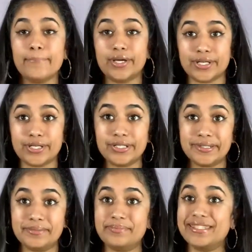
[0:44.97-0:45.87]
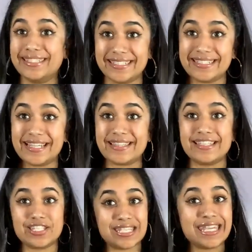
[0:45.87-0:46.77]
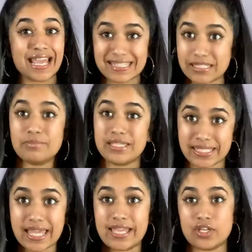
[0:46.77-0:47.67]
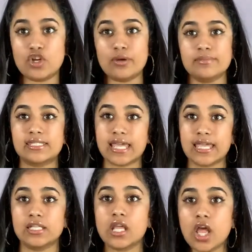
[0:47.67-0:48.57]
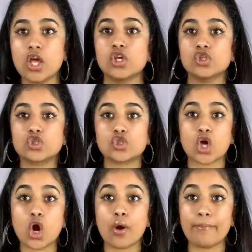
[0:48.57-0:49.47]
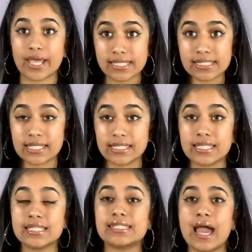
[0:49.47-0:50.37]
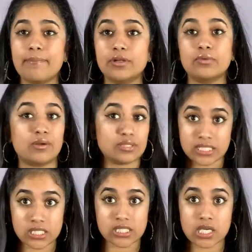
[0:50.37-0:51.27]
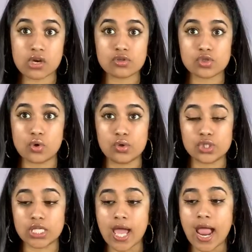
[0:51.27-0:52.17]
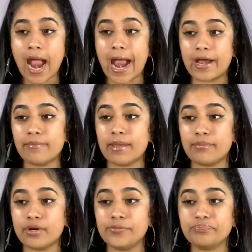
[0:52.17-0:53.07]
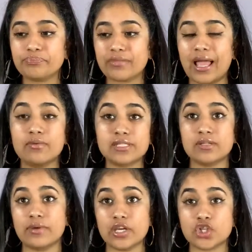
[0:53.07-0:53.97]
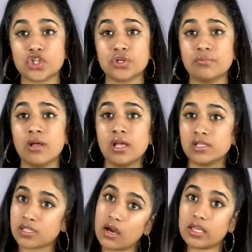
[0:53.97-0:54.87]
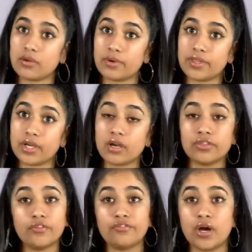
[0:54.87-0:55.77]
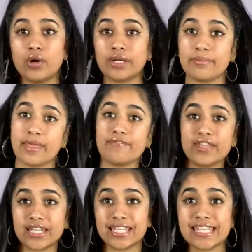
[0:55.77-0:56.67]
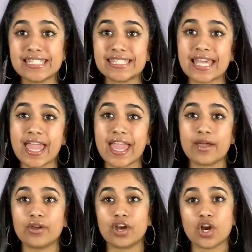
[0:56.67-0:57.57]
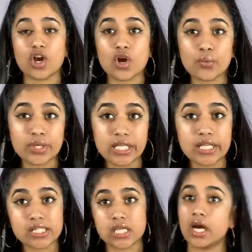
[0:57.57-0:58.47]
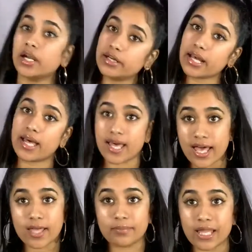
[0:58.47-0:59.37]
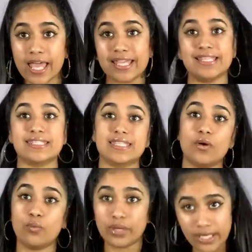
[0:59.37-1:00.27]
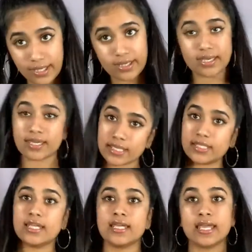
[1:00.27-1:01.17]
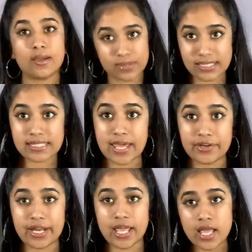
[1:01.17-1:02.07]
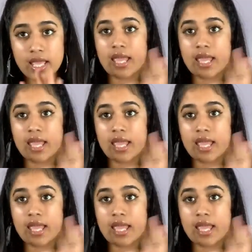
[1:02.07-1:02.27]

But, um, yeah, the tea has to be said, you know what I'm saying? So, basically, this happened when I was 16 years old. I remember I was in the restroom talking with her on the phone. I'm like, Berenice, girl, we need to turn up. Like, it's the weekend. It was a Saturday.